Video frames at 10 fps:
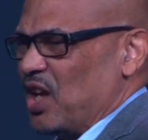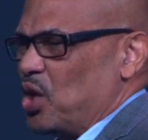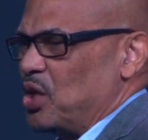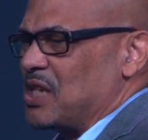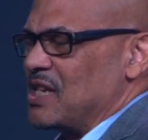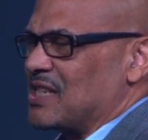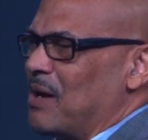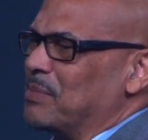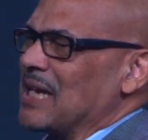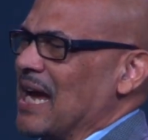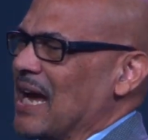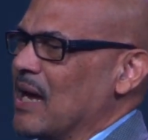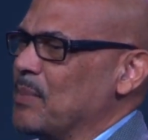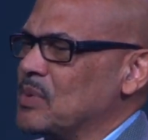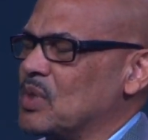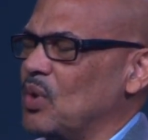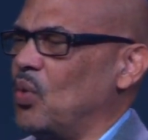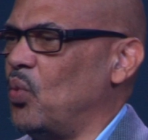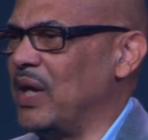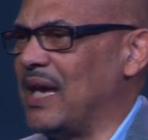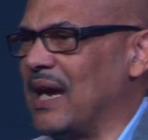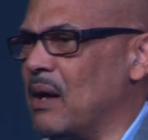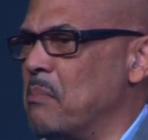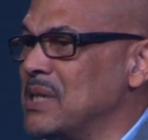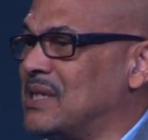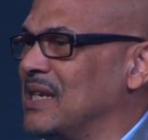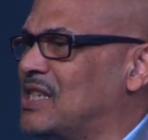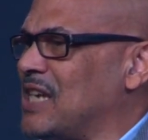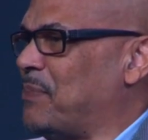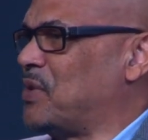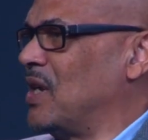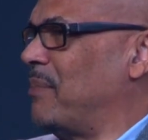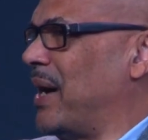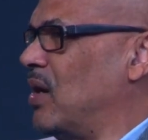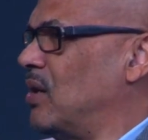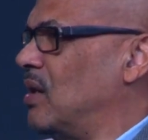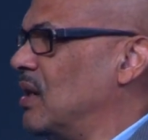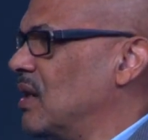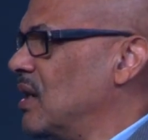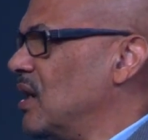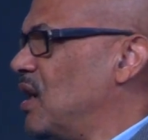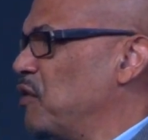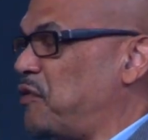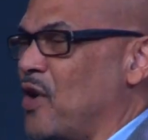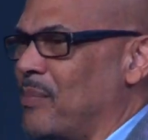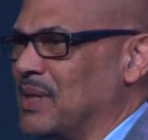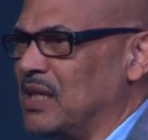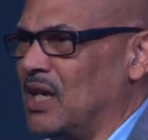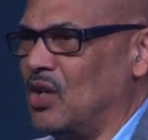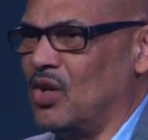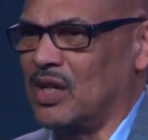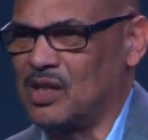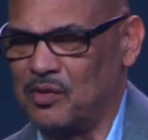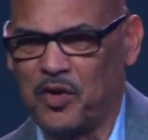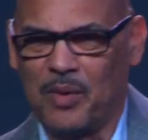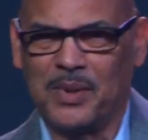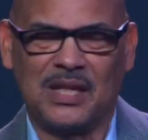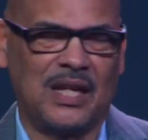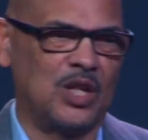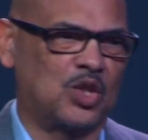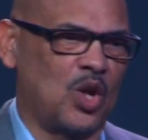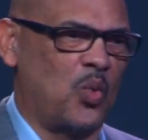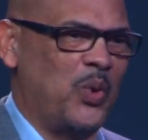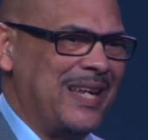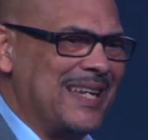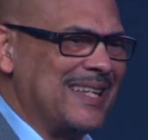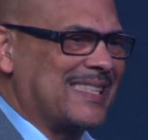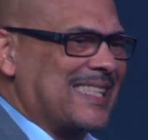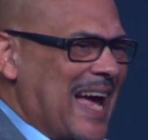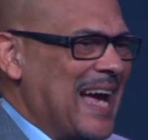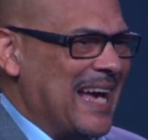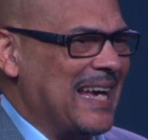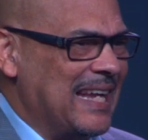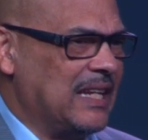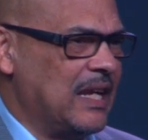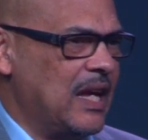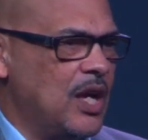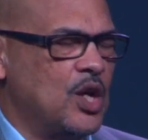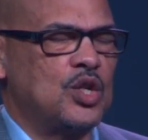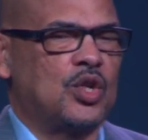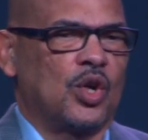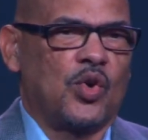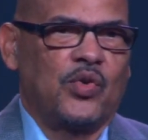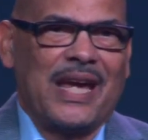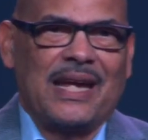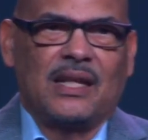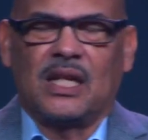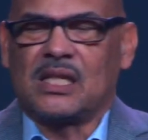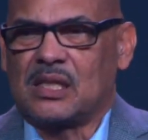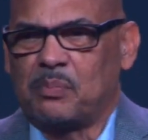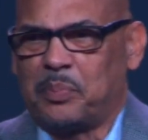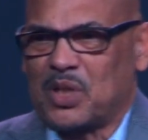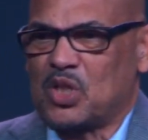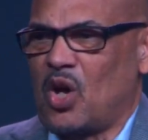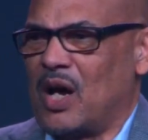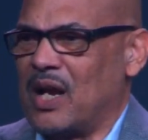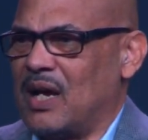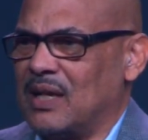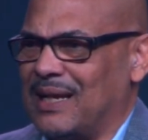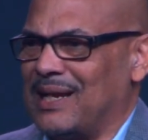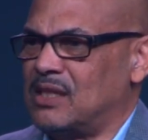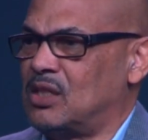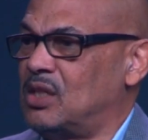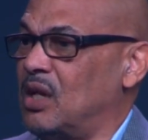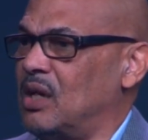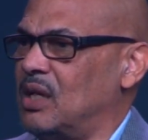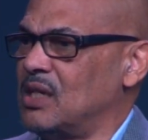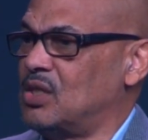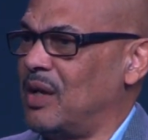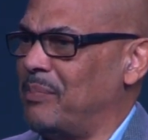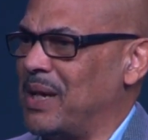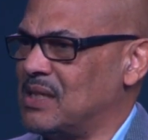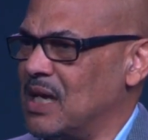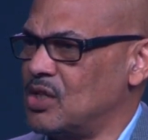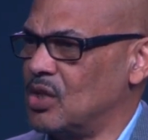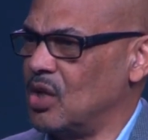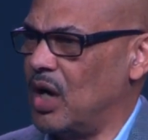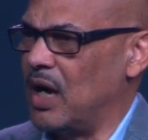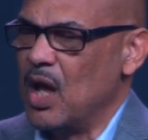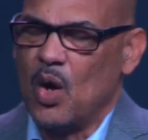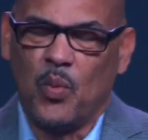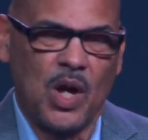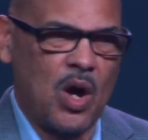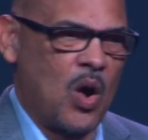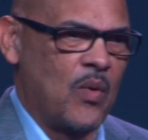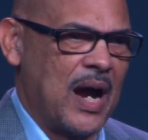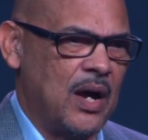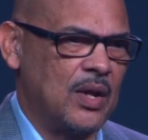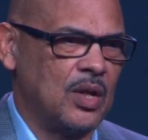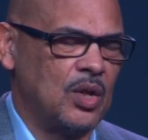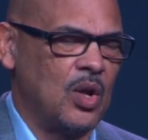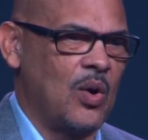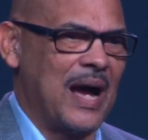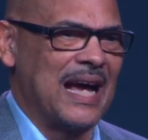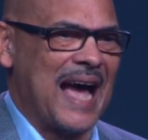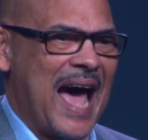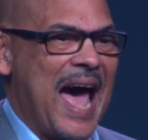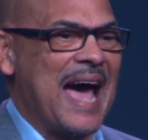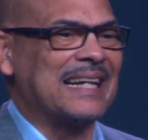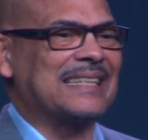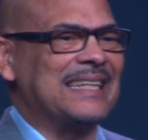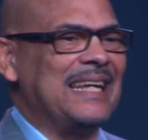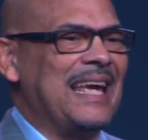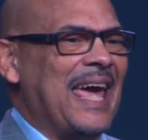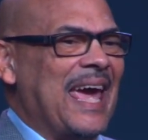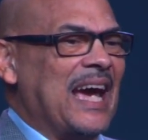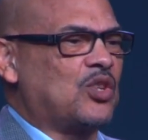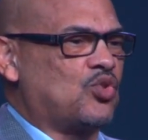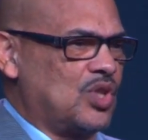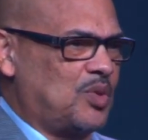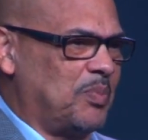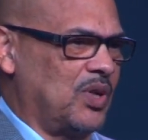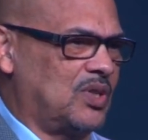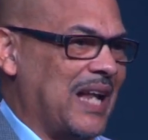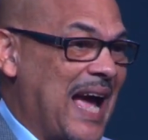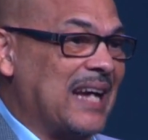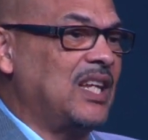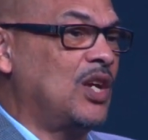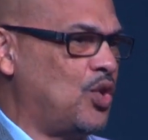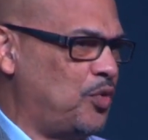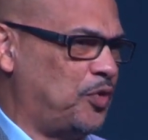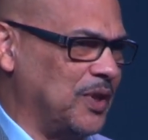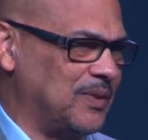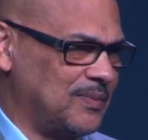You see, sometimes we get a misconception about conformity and not conformity, and so we decide to create this persona that does not make sense to God. We go around, you know, acting extra spiritual, acting goofy.